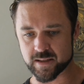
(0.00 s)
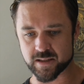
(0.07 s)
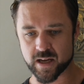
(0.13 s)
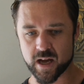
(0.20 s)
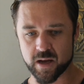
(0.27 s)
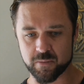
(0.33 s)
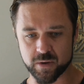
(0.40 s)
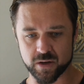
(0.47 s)

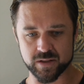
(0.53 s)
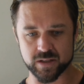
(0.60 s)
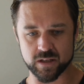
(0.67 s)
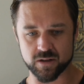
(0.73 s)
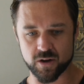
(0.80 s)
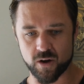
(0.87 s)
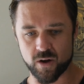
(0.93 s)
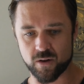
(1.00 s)
time when I was in
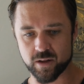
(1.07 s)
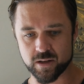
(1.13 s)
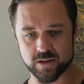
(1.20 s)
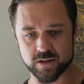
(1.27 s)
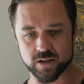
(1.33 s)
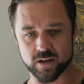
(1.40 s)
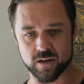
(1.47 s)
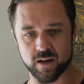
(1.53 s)

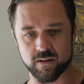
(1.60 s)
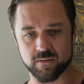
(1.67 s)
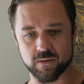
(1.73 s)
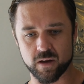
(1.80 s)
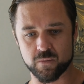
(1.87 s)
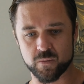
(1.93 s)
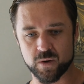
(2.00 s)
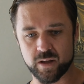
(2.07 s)
college, I
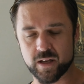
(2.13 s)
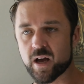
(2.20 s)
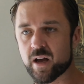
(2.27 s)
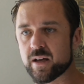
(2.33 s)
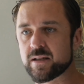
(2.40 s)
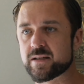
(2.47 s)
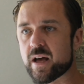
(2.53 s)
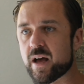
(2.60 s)
really got
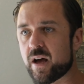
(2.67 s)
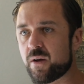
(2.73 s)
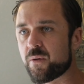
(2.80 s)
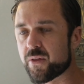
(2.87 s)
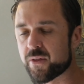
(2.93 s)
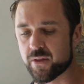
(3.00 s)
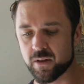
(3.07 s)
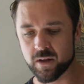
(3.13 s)
into
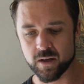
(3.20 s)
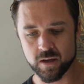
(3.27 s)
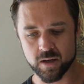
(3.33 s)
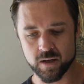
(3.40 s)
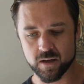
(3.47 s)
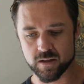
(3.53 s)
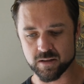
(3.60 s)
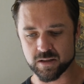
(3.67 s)
health.
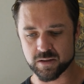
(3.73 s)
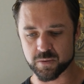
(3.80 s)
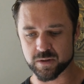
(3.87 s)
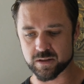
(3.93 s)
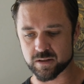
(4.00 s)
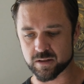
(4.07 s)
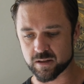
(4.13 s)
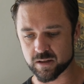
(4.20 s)
This
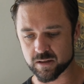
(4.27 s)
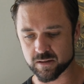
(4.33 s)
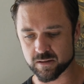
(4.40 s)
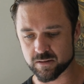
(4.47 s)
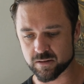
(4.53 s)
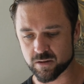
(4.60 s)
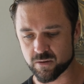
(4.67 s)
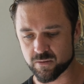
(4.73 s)
was
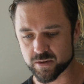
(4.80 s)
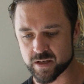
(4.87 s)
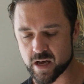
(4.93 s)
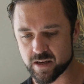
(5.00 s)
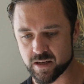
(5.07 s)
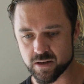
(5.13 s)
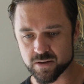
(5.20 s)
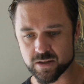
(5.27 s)
over 10
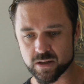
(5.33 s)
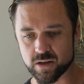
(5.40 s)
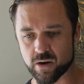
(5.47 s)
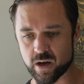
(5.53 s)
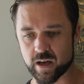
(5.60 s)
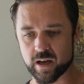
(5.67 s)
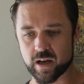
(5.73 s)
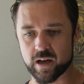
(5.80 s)
years ago.
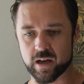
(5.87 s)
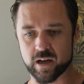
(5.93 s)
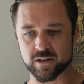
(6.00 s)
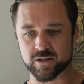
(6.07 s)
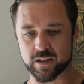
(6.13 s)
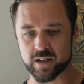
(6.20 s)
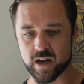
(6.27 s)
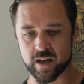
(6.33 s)
I
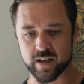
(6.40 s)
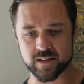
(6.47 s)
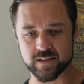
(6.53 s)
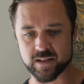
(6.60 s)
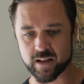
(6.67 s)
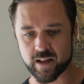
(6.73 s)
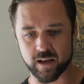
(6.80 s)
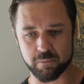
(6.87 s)
actually got into
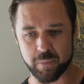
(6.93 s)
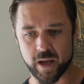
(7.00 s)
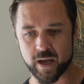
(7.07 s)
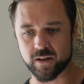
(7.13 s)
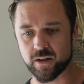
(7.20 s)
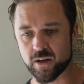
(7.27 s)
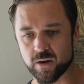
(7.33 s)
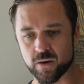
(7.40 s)
like
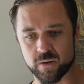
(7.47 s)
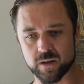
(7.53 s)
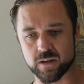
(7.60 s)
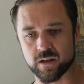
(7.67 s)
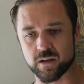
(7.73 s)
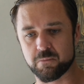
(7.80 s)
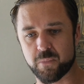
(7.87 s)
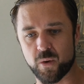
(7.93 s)
paleo
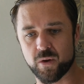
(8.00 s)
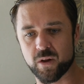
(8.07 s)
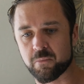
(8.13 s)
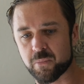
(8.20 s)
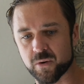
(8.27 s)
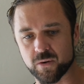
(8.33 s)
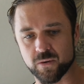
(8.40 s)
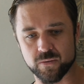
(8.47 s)
and
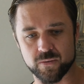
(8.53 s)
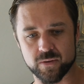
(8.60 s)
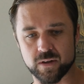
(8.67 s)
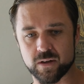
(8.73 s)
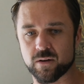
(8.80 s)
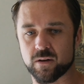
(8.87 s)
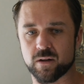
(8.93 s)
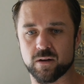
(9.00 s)
bulletproof
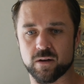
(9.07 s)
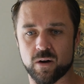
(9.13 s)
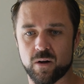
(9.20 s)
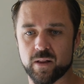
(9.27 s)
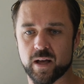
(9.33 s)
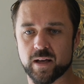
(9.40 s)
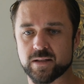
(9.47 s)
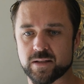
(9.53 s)
and all
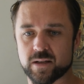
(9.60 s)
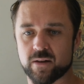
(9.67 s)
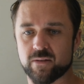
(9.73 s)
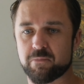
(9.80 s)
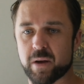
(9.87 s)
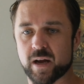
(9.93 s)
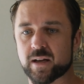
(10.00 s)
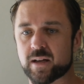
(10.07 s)
that stuff
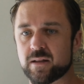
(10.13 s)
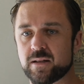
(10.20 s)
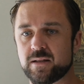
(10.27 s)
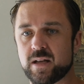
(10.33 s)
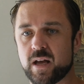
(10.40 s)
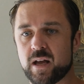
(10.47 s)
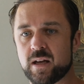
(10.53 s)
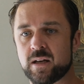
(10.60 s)
back in the
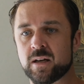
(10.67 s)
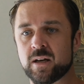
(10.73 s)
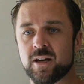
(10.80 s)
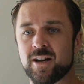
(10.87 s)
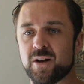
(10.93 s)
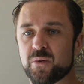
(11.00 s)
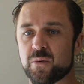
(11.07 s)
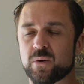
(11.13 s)
day
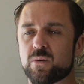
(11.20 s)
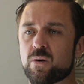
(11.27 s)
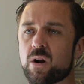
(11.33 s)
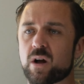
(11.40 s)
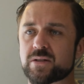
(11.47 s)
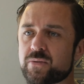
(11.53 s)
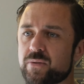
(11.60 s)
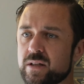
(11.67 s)
when
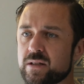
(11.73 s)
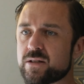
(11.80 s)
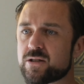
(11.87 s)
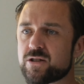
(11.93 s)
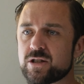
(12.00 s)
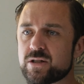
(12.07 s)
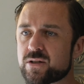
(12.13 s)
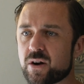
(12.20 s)
CrossFit
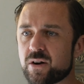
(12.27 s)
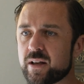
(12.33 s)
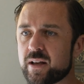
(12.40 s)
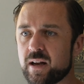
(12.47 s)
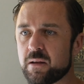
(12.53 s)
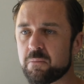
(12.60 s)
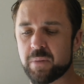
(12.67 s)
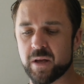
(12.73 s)
just started
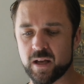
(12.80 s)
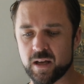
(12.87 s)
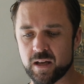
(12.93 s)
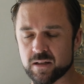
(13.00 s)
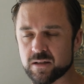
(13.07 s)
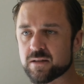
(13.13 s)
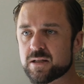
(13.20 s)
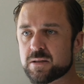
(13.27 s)
getting big
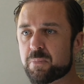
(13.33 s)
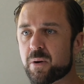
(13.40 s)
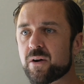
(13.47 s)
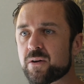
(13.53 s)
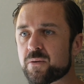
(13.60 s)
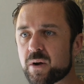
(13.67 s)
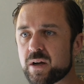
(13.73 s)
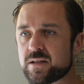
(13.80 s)
and
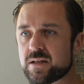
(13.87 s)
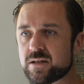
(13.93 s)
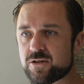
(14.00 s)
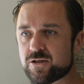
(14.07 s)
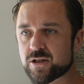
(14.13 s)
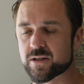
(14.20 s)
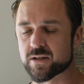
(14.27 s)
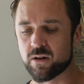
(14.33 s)
Spartan races
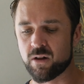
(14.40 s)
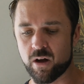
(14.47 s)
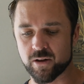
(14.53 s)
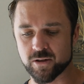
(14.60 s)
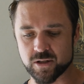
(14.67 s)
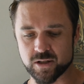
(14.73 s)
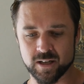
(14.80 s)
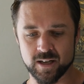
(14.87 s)
just
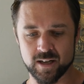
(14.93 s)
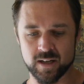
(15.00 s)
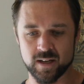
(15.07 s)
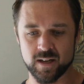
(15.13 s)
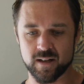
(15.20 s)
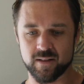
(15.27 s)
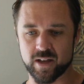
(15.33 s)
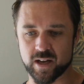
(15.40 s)
launched.
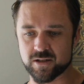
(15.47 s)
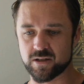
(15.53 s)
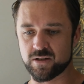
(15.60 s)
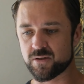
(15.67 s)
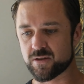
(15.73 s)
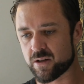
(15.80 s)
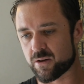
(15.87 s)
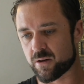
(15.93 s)
They actually
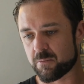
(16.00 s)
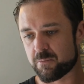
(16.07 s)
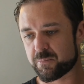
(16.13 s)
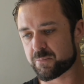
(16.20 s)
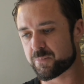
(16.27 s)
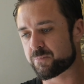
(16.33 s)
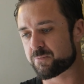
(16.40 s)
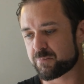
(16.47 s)
used little
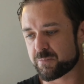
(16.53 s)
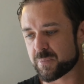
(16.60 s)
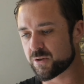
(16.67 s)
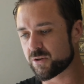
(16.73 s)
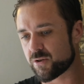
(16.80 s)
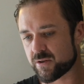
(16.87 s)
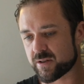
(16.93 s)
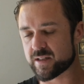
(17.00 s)

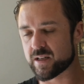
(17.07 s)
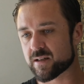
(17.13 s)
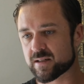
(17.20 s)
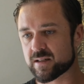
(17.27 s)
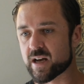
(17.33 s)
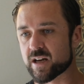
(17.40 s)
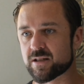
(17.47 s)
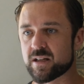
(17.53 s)
puju sticks and
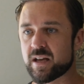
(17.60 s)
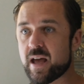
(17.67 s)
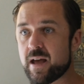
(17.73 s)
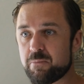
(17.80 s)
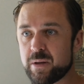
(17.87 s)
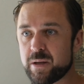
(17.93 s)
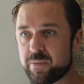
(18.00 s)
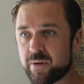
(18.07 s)
actually hit
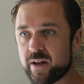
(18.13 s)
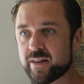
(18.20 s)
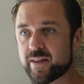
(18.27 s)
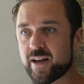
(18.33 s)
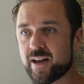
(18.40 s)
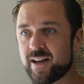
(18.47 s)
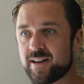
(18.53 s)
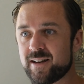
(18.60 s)
people at the
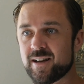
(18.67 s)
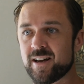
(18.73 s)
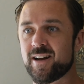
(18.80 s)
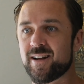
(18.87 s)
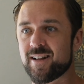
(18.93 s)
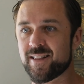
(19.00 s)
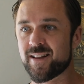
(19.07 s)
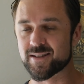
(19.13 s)
end
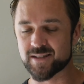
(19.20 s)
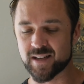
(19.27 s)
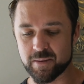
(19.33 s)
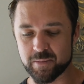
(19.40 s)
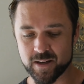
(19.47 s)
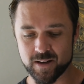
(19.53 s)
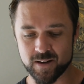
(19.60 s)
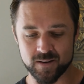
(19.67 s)
a long time
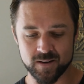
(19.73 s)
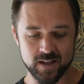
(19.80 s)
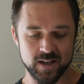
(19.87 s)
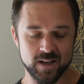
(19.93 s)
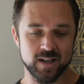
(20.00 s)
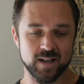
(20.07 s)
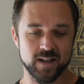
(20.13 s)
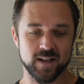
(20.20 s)
ago.
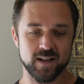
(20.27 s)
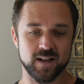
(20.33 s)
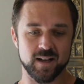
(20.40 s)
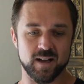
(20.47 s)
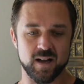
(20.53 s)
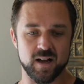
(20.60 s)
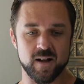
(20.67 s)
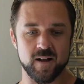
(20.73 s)

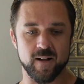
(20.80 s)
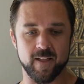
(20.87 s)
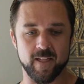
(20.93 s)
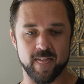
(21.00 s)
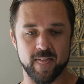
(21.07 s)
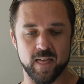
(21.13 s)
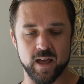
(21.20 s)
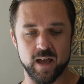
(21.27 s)

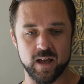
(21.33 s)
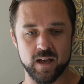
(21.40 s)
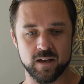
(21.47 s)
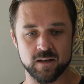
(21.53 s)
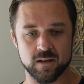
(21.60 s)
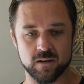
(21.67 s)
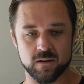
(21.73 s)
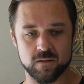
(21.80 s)

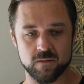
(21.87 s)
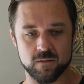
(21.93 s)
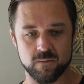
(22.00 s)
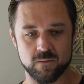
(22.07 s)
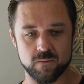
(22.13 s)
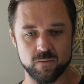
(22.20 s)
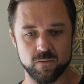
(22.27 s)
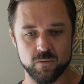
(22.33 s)
And
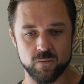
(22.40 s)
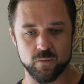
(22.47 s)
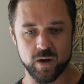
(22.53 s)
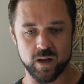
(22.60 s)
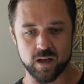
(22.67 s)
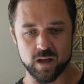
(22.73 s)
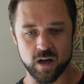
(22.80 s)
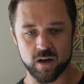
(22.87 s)
when
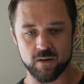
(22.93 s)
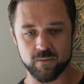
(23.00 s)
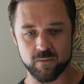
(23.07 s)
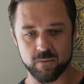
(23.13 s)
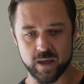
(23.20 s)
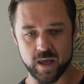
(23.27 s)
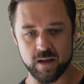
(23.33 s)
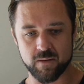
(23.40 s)
it
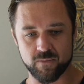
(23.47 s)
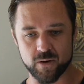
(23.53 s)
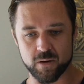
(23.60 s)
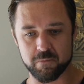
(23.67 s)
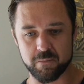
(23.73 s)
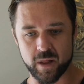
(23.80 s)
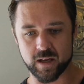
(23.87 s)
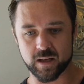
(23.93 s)
came from
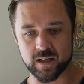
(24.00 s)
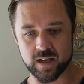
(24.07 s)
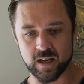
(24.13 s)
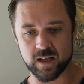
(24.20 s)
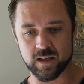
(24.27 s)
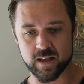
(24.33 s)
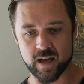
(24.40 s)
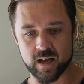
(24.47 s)
like
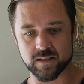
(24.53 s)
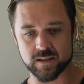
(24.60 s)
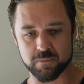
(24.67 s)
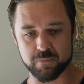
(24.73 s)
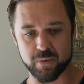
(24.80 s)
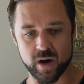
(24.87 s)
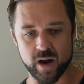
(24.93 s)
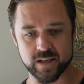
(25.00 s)
getting that
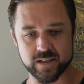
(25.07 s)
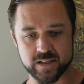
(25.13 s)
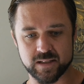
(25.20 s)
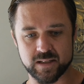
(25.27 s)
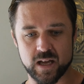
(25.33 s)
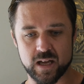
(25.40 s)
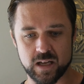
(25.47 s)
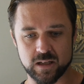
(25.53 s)
depressed
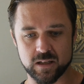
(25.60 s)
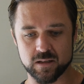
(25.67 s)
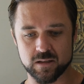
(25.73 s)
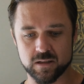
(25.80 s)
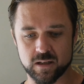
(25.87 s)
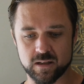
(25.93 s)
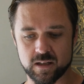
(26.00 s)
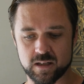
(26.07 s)
state
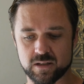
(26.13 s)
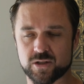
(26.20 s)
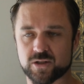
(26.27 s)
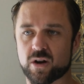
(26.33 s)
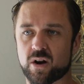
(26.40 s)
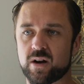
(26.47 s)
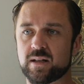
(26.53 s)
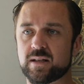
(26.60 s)
and then
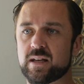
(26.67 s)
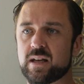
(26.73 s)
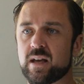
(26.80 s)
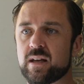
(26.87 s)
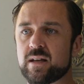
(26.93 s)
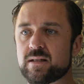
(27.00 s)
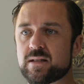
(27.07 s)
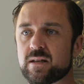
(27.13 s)
starting to get
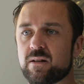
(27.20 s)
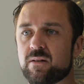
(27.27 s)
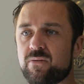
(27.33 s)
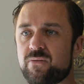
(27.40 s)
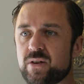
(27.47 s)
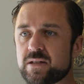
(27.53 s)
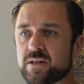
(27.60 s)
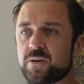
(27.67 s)
into the
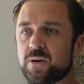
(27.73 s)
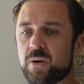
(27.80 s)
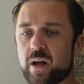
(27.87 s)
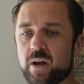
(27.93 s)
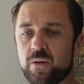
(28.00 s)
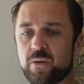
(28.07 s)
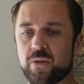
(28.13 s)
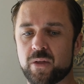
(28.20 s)
physical
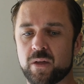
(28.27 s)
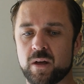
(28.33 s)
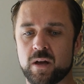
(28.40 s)
health,